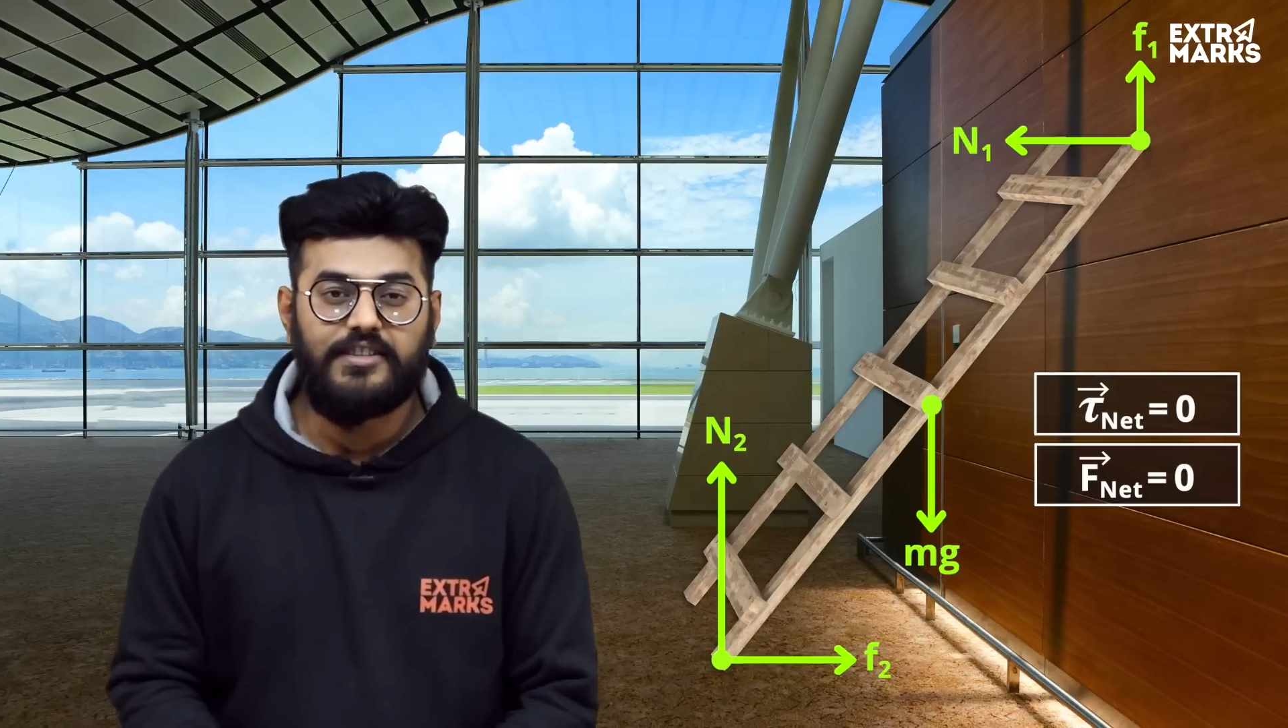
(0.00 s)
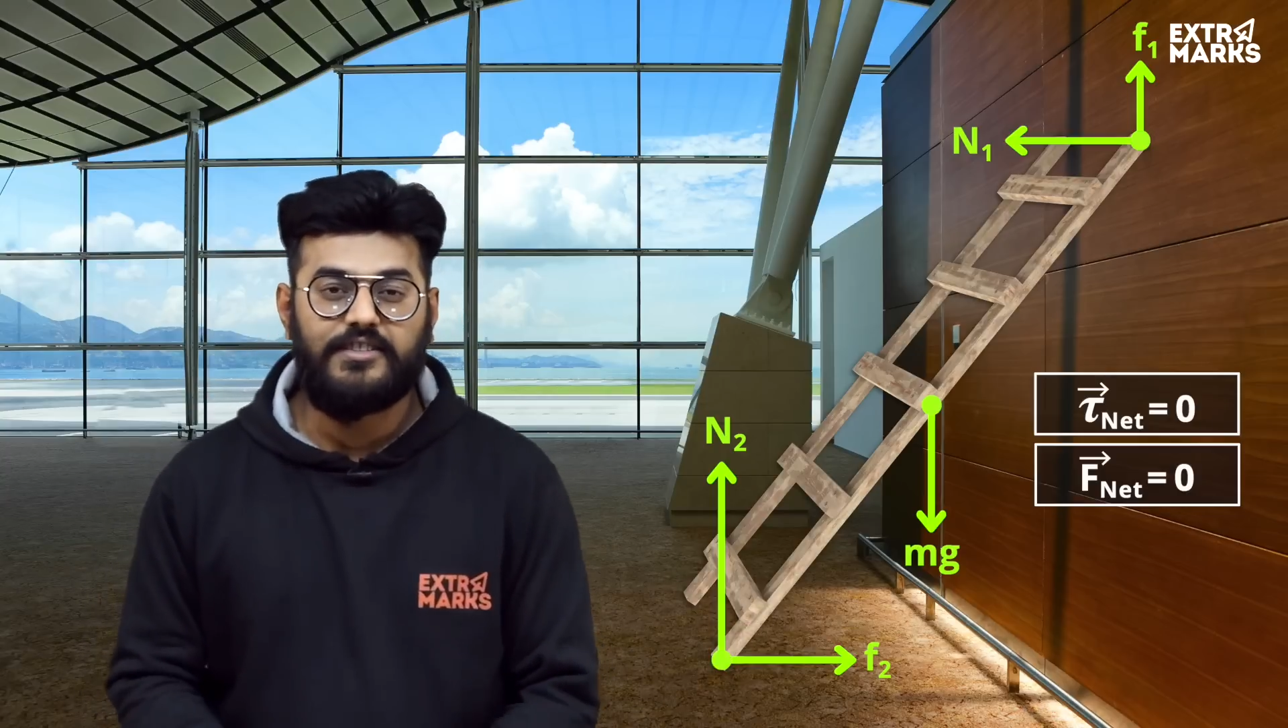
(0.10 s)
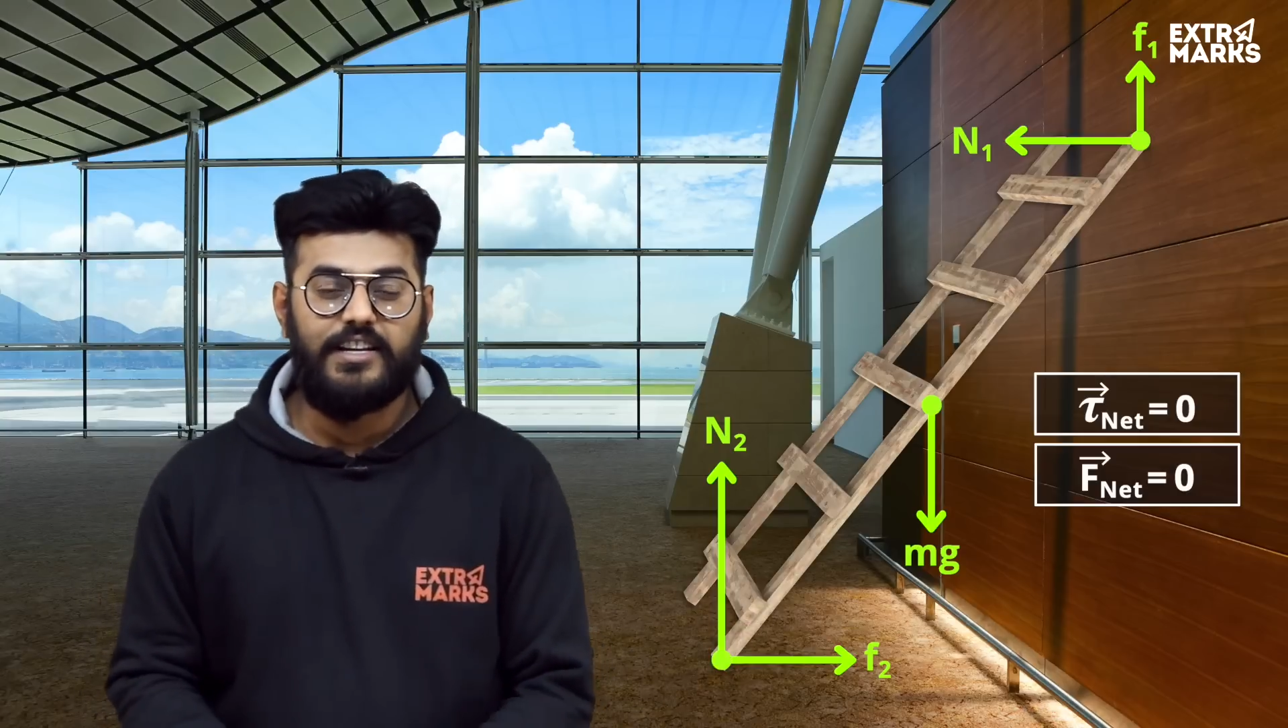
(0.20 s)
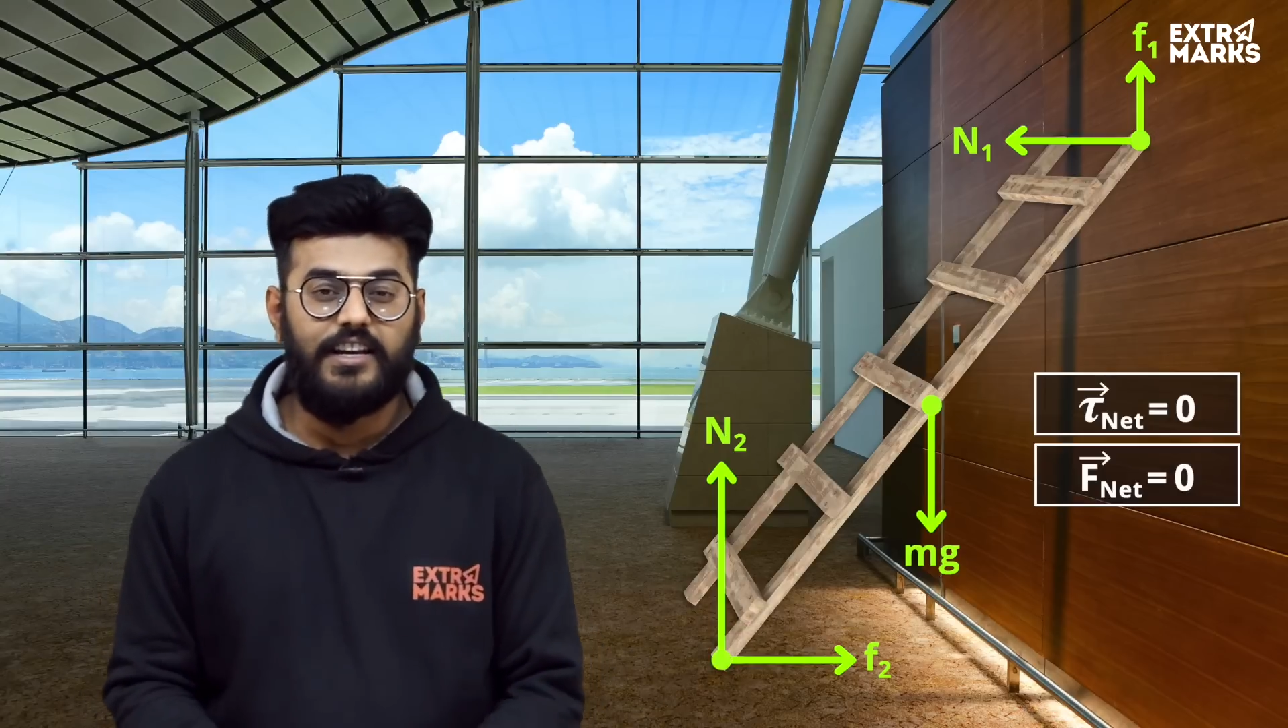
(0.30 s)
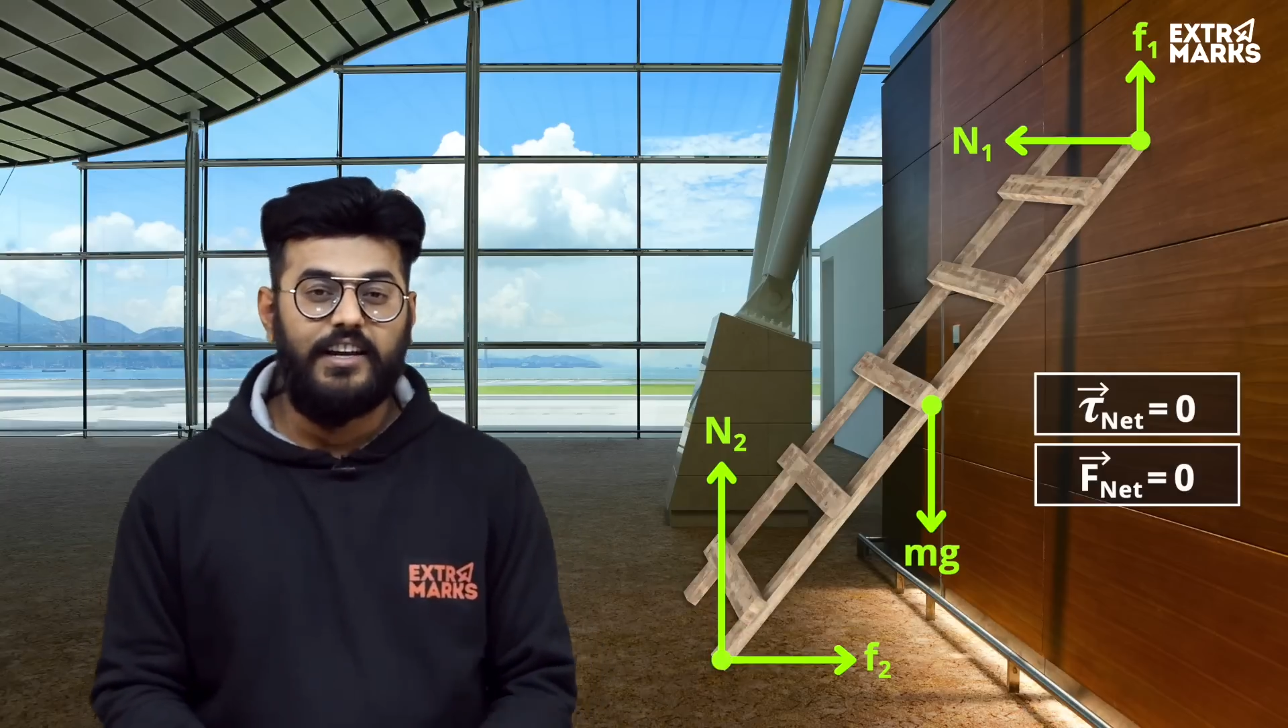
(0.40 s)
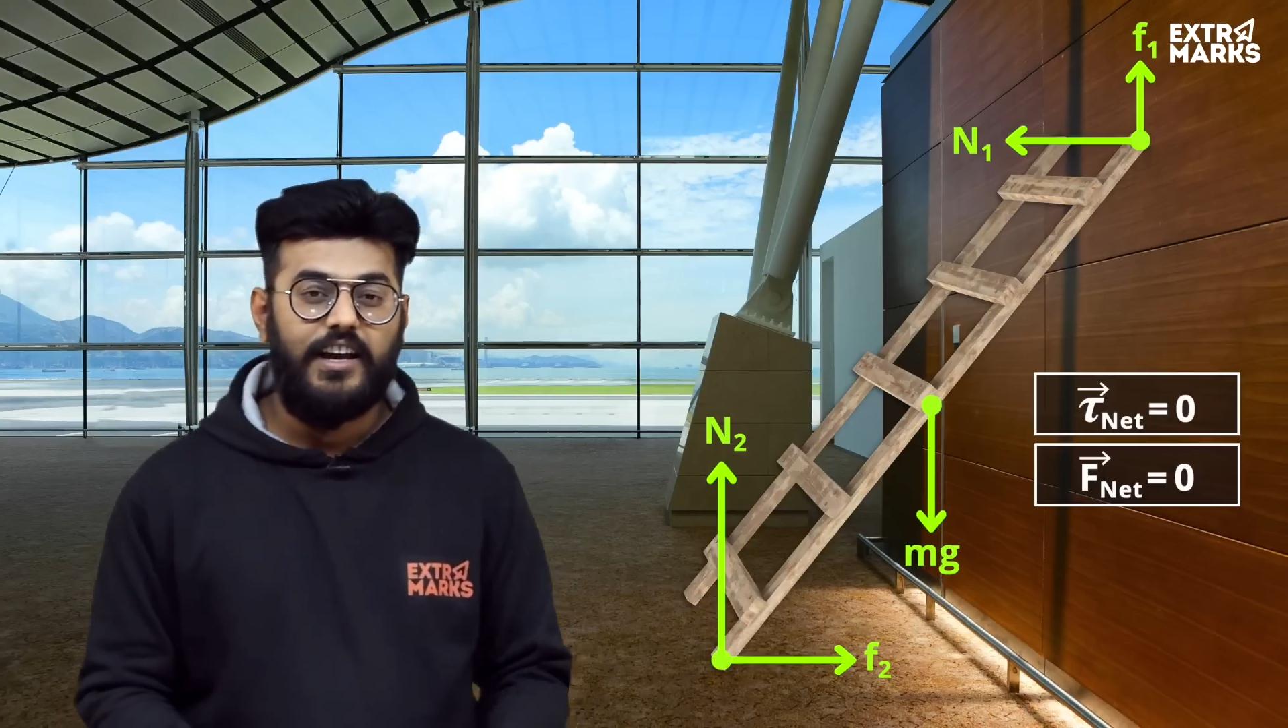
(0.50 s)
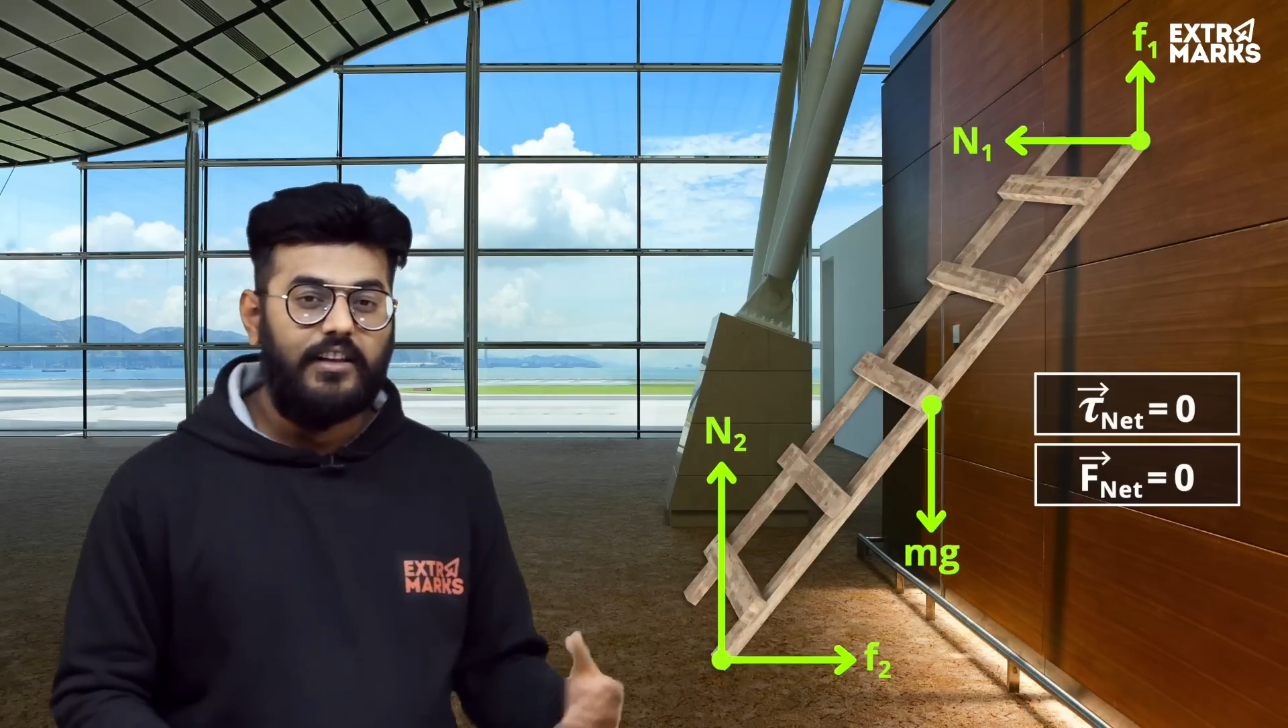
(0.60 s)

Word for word: say